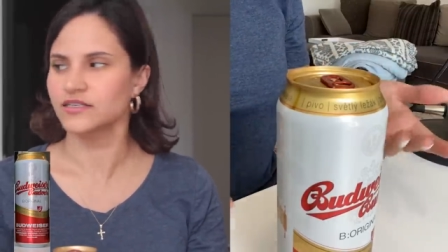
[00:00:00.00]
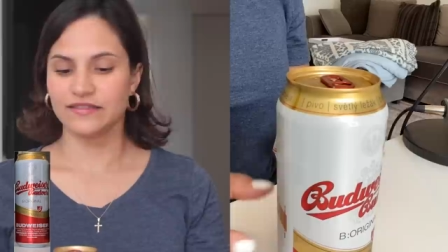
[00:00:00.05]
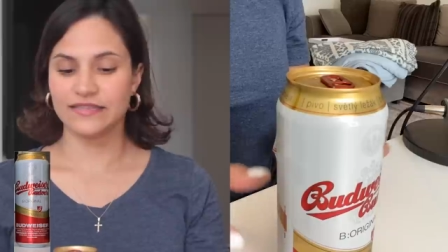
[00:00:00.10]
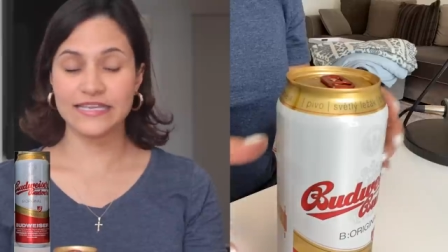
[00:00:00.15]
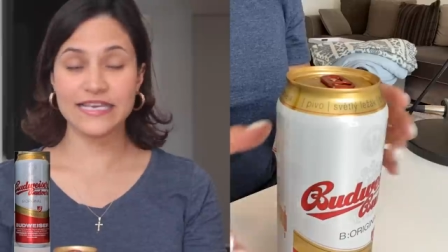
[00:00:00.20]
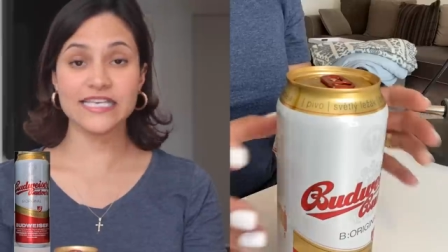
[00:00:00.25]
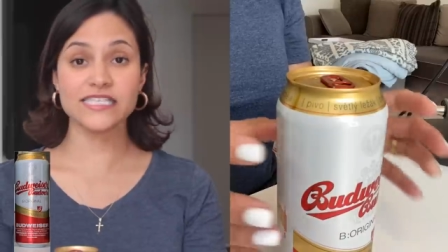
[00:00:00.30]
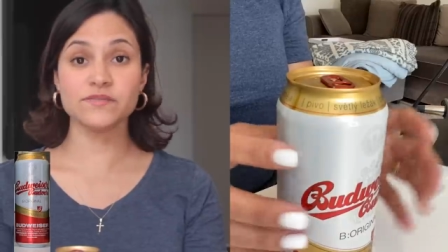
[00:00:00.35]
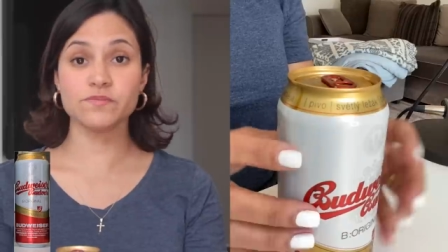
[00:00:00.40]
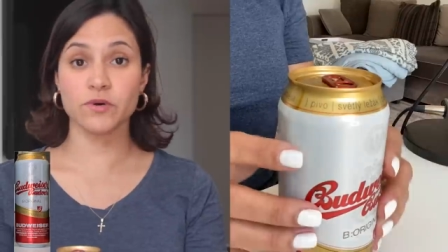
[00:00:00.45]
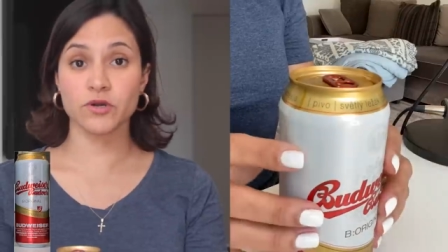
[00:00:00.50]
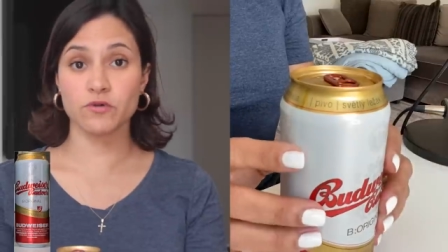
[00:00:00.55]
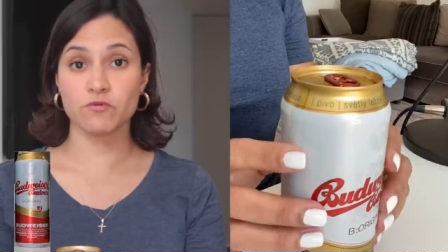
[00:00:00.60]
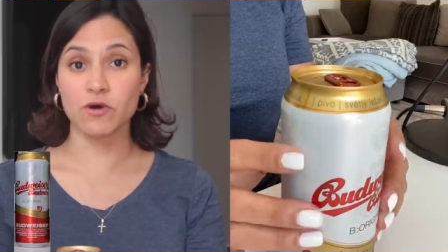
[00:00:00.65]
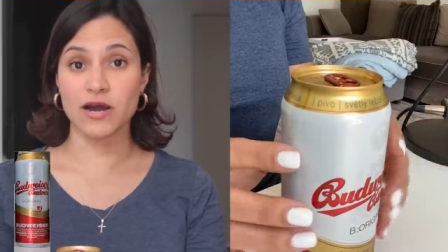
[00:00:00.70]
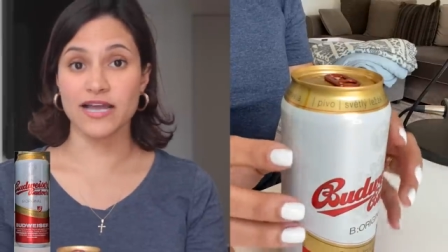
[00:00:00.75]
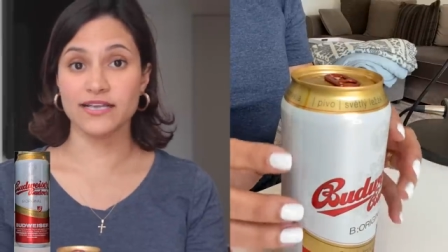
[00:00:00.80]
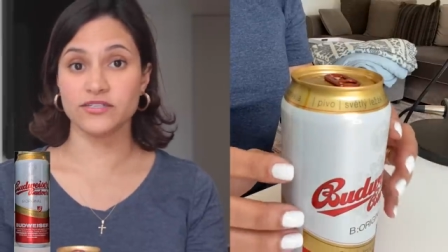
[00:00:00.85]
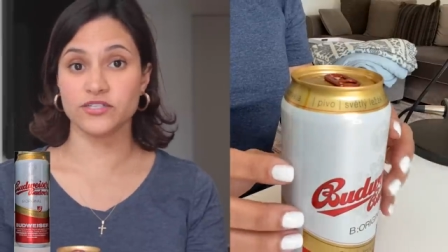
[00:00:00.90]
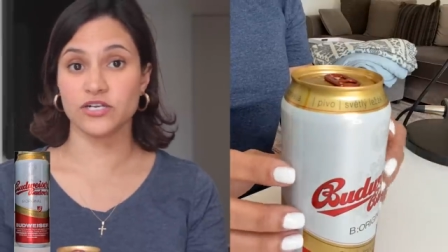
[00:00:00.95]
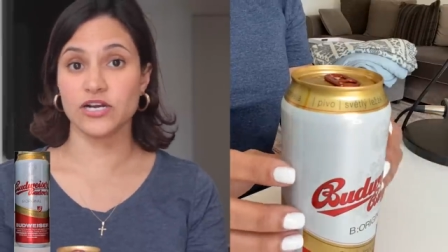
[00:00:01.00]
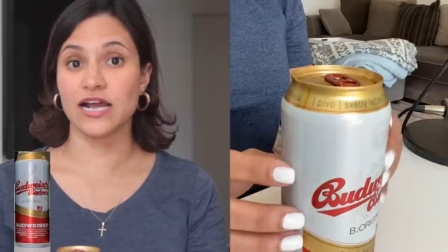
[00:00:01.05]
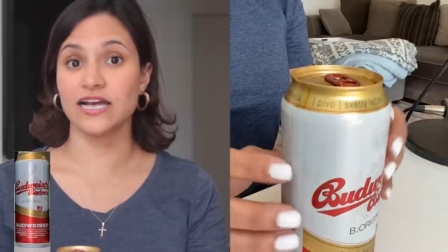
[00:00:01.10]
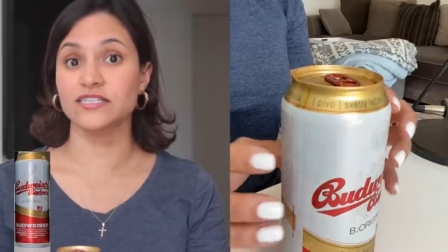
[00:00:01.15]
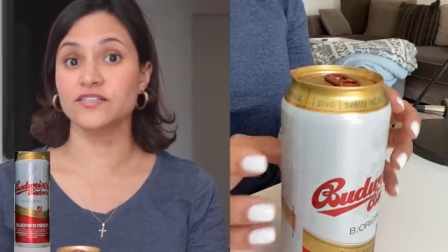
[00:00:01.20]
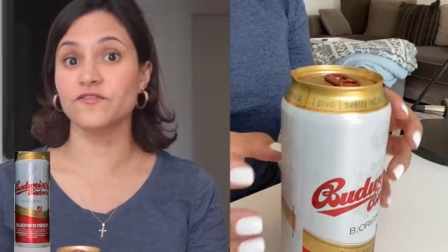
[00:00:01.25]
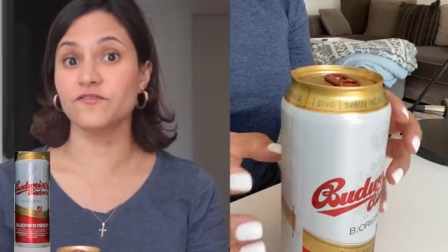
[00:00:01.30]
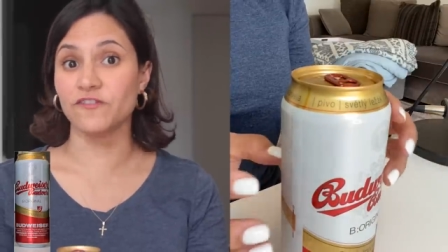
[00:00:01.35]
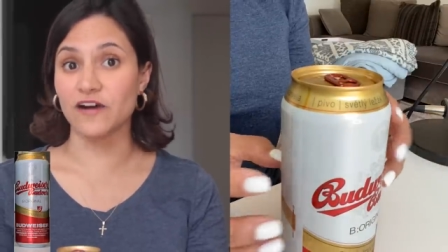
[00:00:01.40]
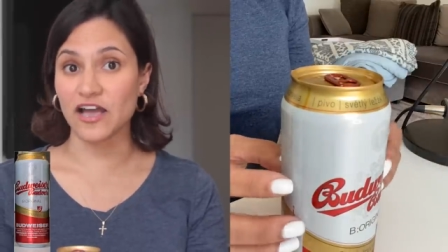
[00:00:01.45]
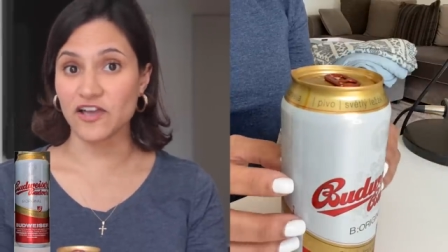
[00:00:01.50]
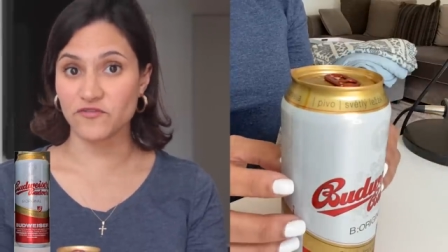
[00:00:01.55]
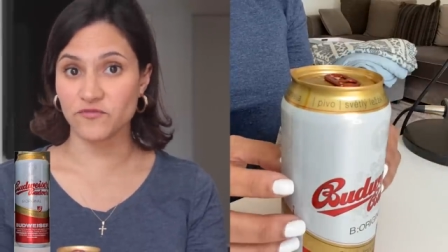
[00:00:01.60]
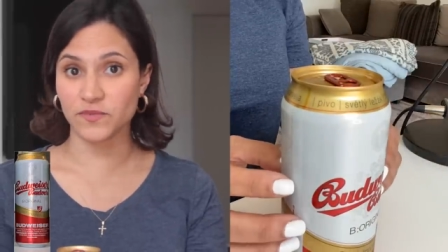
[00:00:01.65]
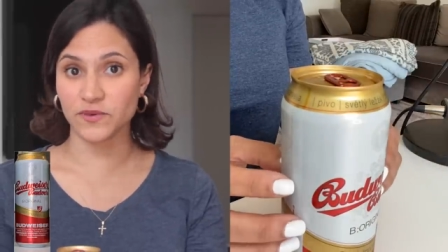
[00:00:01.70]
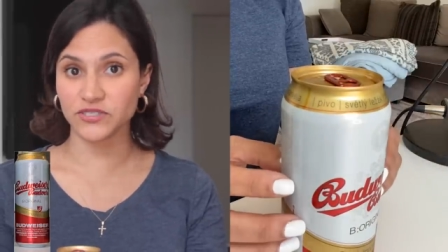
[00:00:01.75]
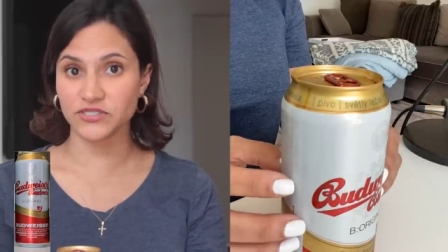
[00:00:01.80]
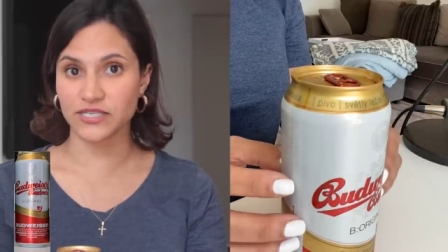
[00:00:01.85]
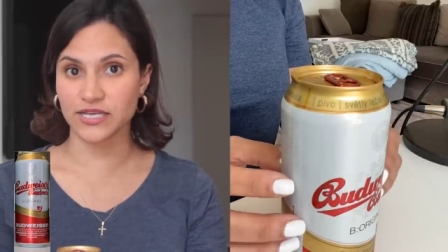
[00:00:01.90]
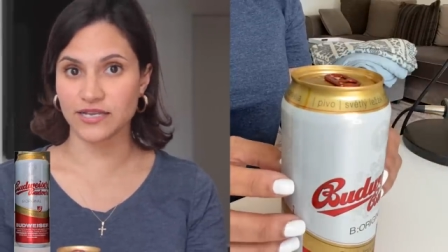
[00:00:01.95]
This Budweiser has
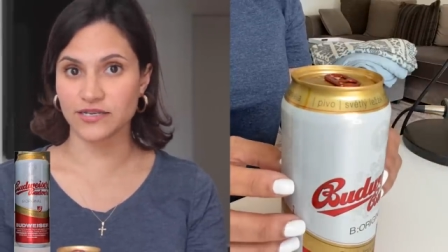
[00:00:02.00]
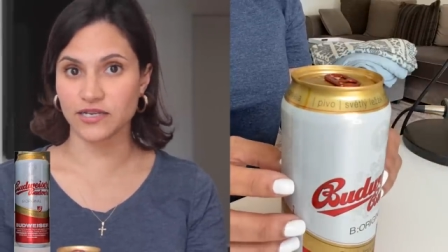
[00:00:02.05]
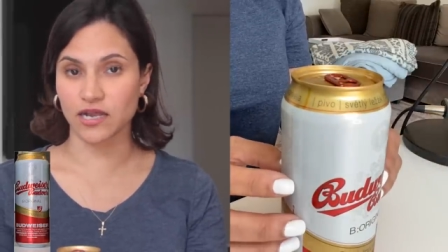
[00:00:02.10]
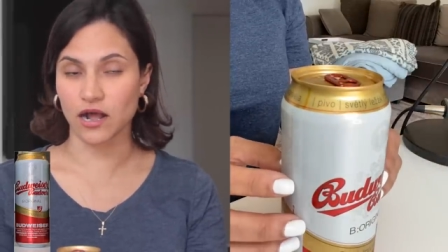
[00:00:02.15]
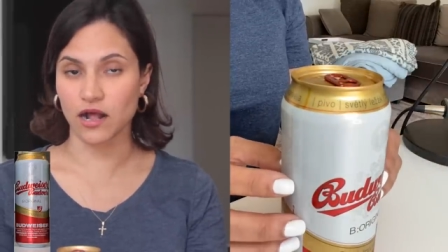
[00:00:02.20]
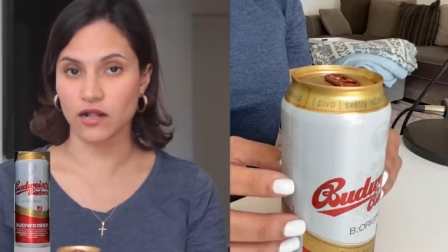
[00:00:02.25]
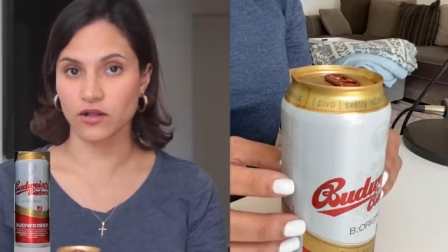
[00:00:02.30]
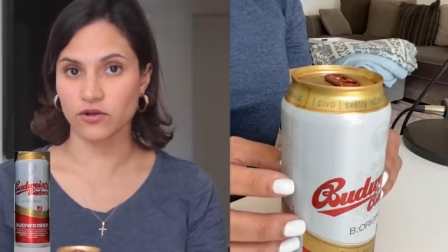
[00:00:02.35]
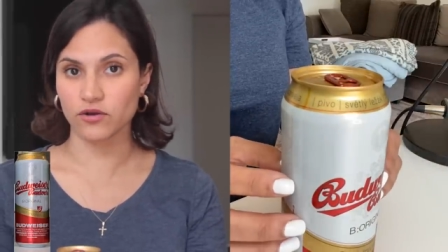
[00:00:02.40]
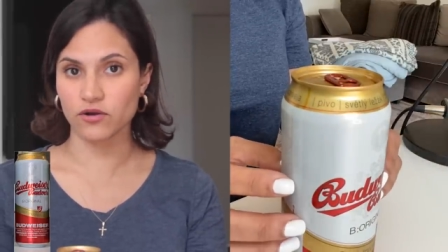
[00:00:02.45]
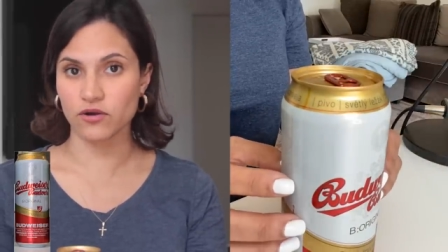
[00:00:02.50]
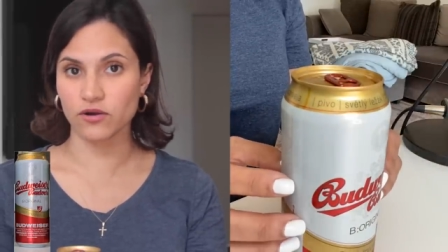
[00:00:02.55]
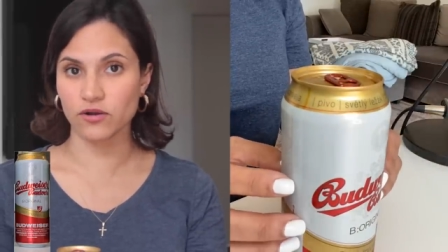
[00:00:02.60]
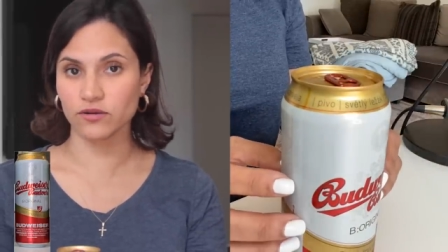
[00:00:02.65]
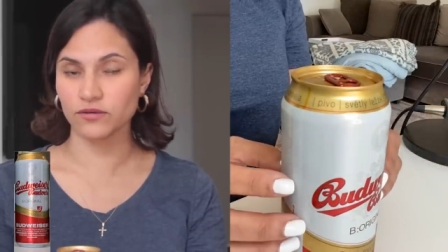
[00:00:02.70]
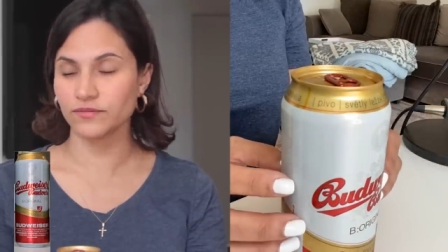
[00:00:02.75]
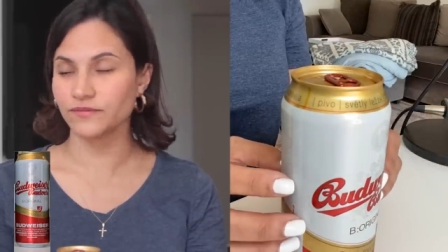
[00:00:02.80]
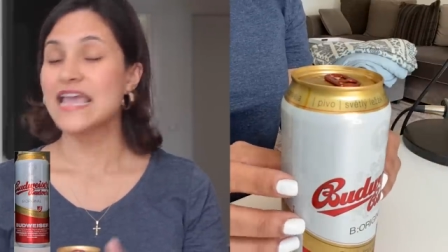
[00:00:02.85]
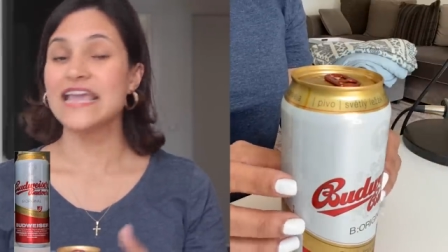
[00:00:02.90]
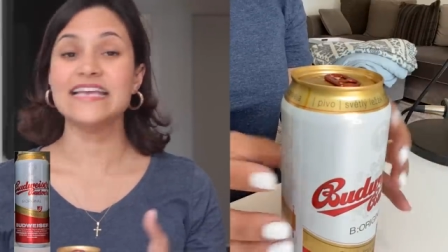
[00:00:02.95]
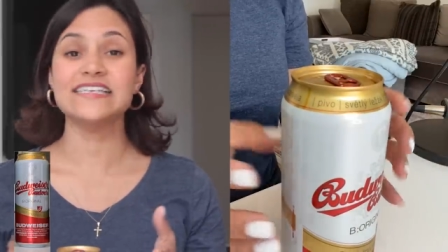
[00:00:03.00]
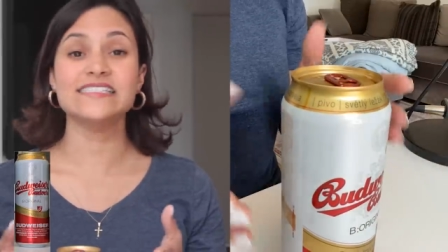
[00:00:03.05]
5% alcohol,